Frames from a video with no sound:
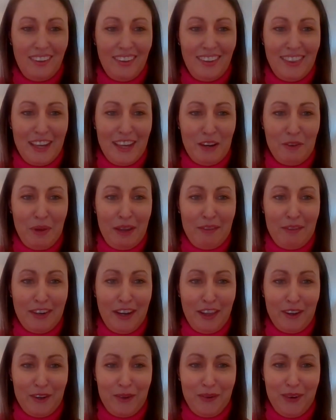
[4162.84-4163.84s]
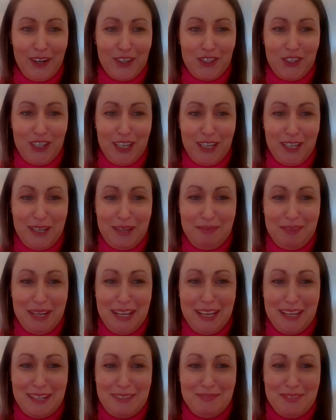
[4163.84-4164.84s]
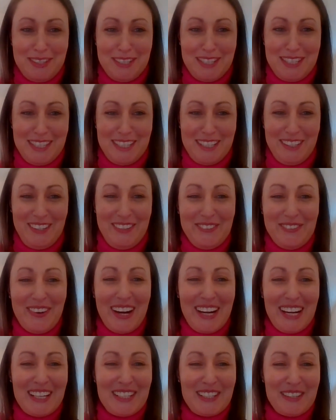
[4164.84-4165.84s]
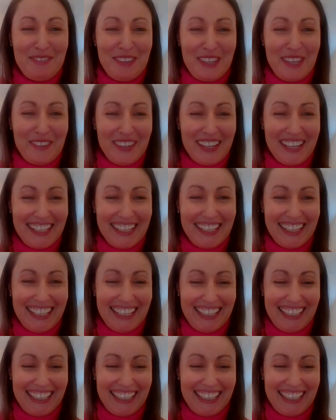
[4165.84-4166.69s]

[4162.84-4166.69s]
I think we have another question coming in. I'm just waiting to view it.